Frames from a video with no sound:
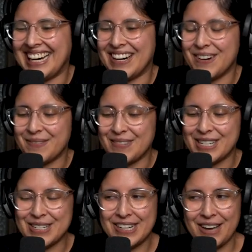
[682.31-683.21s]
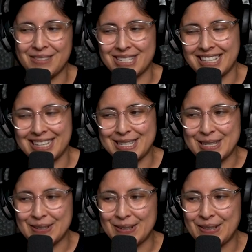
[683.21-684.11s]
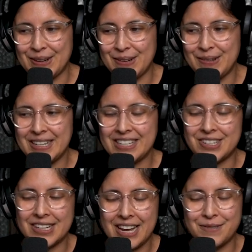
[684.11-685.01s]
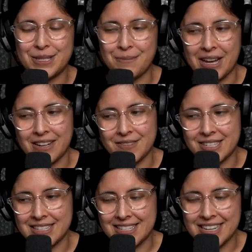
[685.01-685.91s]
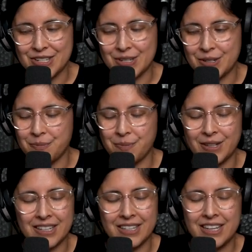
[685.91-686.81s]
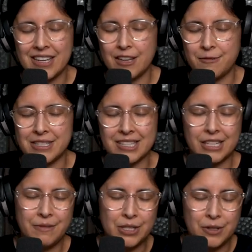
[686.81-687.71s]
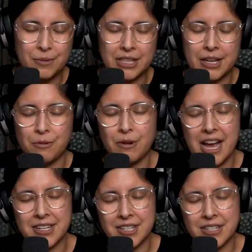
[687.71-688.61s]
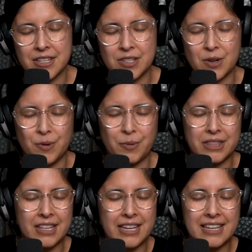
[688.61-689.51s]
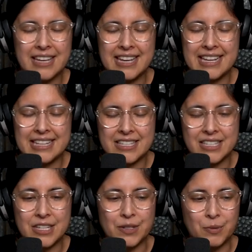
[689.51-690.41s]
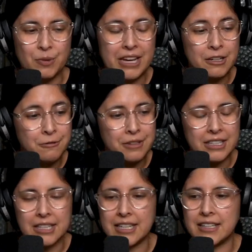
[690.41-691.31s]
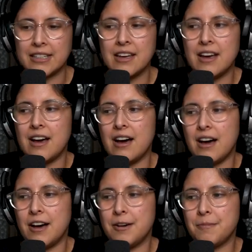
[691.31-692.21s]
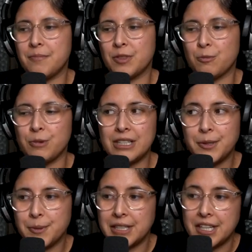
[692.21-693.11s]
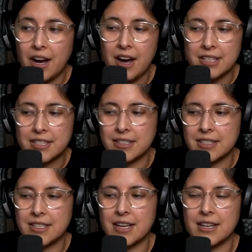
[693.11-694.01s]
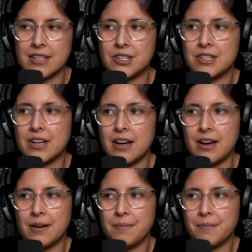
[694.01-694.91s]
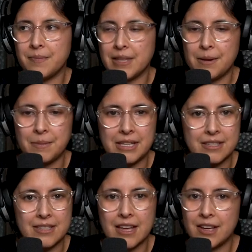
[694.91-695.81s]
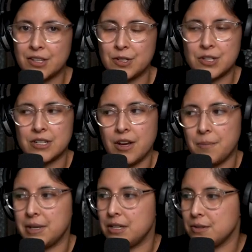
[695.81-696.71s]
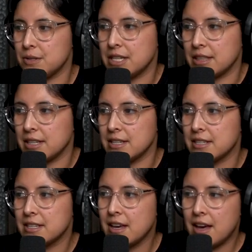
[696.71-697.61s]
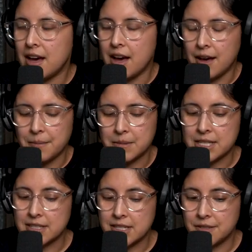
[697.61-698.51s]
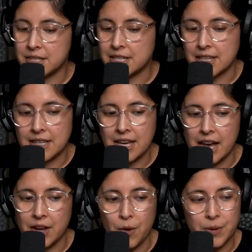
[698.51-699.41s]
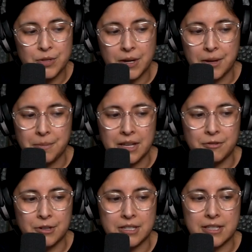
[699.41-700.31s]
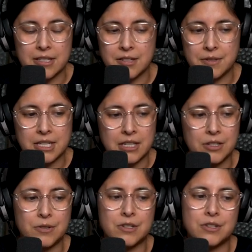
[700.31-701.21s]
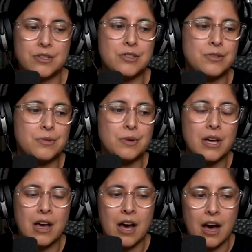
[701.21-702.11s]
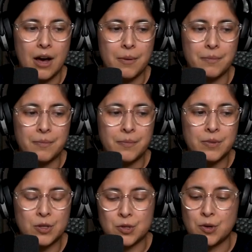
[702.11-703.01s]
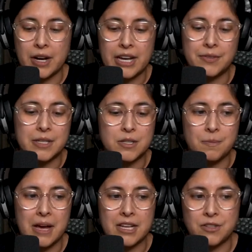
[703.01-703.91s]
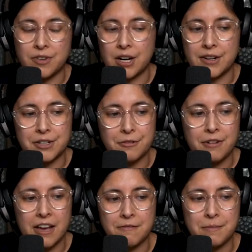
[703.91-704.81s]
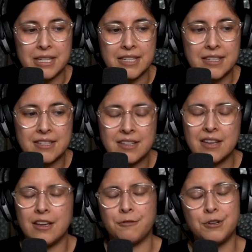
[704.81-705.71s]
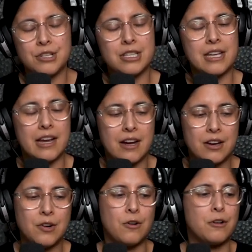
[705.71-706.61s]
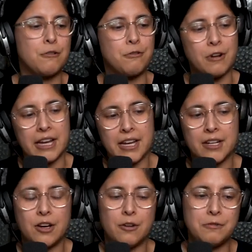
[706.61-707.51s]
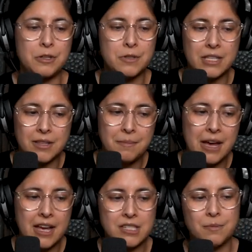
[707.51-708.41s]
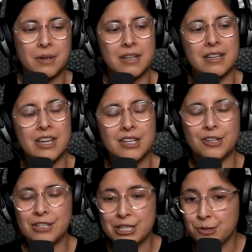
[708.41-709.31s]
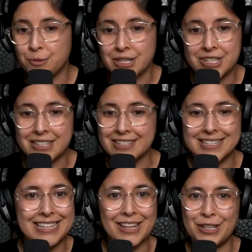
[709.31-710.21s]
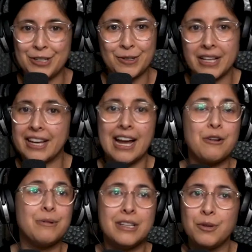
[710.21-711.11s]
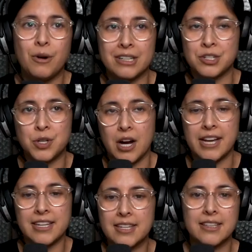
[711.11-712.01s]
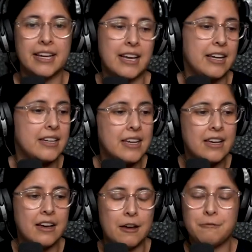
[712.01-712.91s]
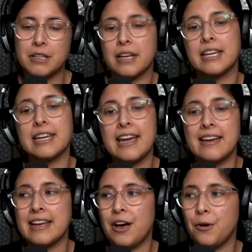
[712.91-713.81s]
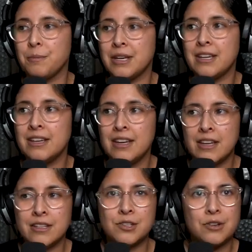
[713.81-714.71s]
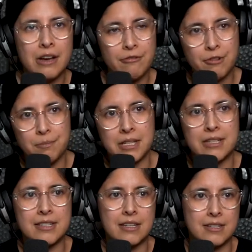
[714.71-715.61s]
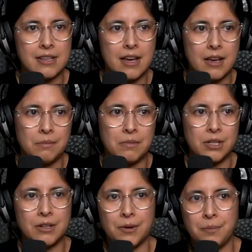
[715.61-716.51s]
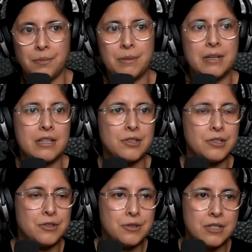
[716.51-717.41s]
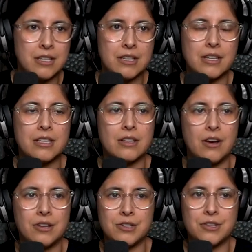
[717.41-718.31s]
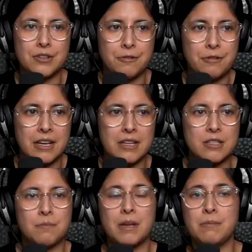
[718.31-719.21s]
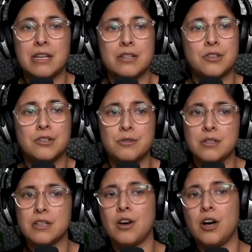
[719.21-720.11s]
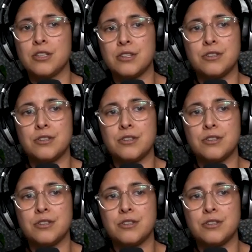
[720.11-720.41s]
um, it should have a slight tingle though. Should have some kind of sensation. But if it's leaving you with like rashes or with like instant red feeling, um, really really hot to the touch. Um, that means that you should not be using this. Um, sensitive skin, I always recommend for sensitive skin users to um, to try out this mask for under five minutes. If you're scared or afraid of using the mask, but your intuition is telling you, like, I really want to try it, like, I, I feel like it can help me, then try it for minutes at a time. You know, maybe introduce it in, onto your face, maybe introduce it onto